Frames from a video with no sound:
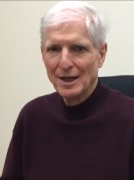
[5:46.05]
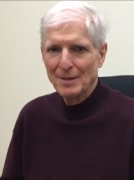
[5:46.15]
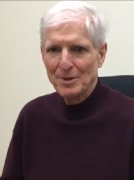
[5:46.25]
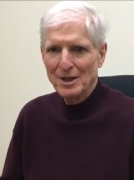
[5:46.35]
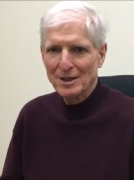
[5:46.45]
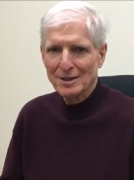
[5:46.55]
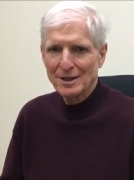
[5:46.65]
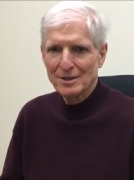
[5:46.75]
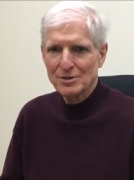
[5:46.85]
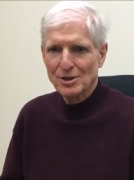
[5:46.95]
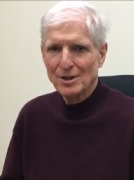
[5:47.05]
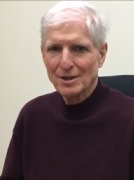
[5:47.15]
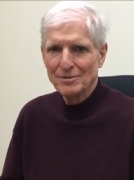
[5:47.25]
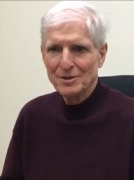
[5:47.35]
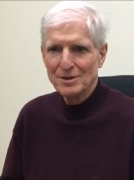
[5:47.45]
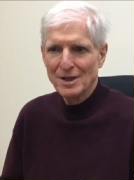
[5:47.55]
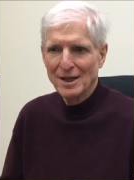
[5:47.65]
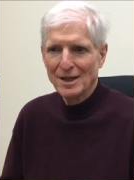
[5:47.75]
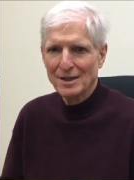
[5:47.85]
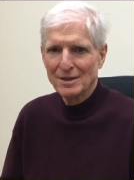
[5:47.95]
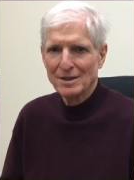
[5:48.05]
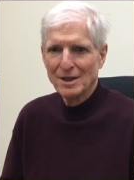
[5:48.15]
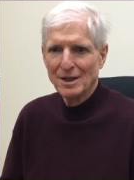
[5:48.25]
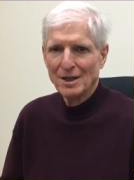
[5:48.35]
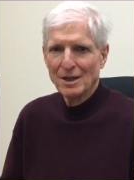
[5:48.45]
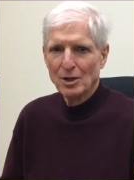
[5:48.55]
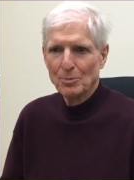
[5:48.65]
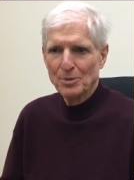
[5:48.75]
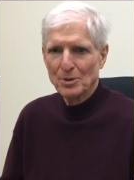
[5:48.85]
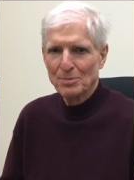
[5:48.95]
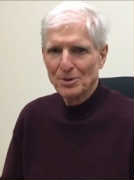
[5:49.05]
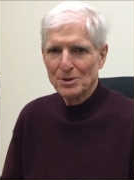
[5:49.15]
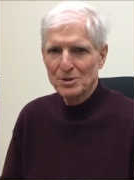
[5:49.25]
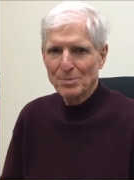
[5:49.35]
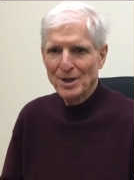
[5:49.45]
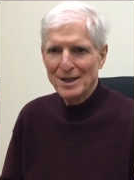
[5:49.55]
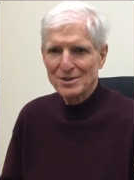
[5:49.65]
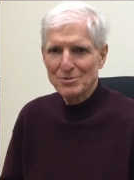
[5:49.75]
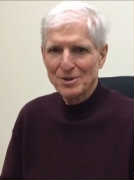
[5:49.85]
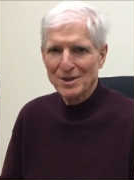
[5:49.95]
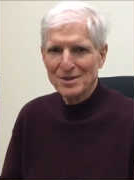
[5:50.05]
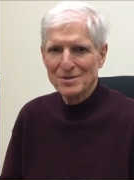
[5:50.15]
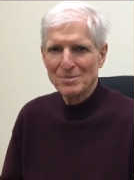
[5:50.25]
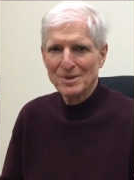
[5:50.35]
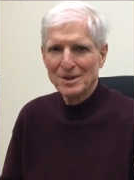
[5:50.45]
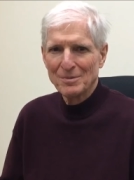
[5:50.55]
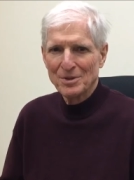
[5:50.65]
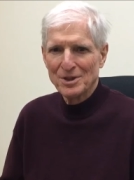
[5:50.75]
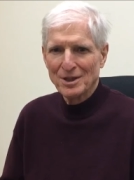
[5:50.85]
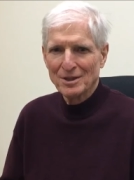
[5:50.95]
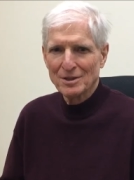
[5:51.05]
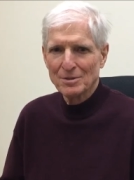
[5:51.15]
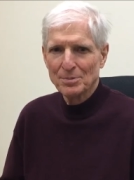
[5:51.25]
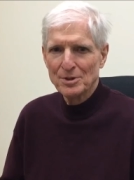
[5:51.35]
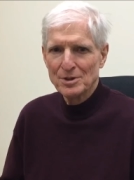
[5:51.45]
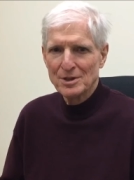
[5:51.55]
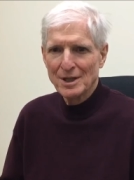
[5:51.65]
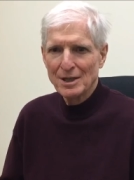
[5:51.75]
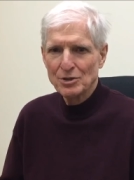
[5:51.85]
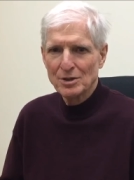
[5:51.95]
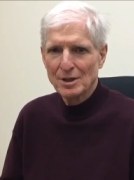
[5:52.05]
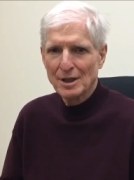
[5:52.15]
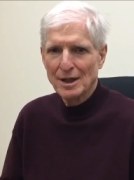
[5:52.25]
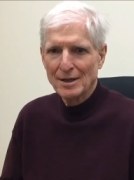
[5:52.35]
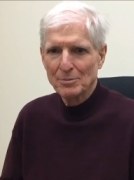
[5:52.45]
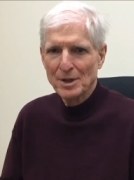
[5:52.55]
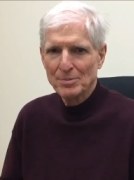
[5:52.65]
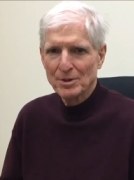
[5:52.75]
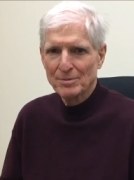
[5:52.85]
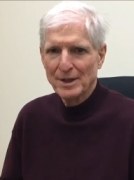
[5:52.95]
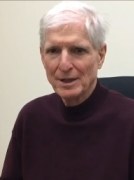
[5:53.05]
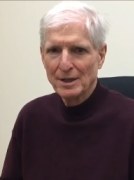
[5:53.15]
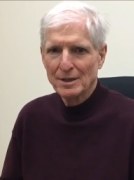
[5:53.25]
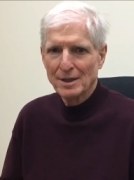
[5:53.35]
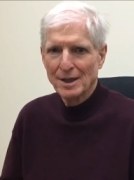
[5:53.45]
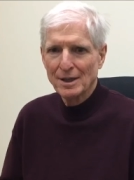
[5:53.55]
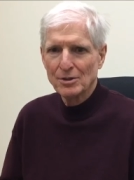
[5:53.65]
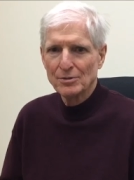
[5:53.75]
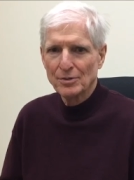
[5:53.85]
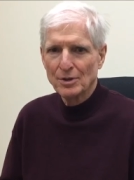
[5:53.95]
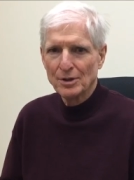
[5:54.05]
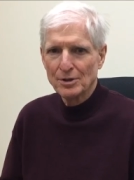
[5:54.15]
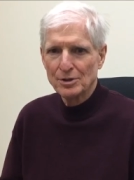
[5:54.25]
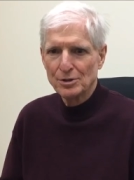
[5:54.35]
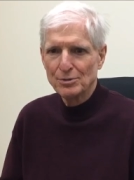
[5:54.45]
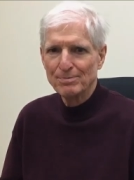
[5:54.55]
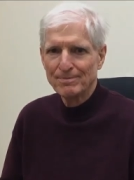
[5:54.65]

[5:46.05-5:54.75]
happy holidays to all of you and hope you're pretty surprised with this particular presentation that a lot of people are making to thank you for all you do.